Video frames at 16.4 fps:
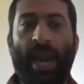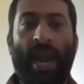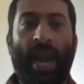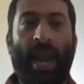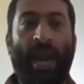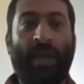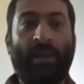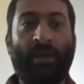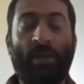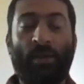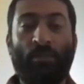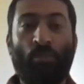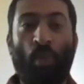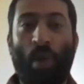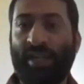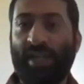and
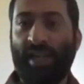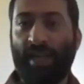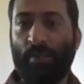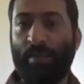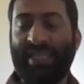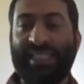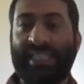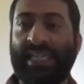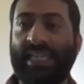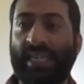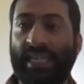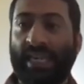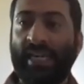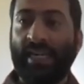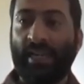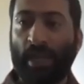one can basically
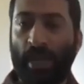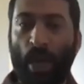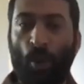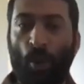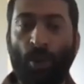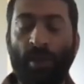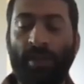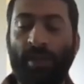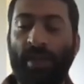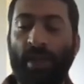create an account.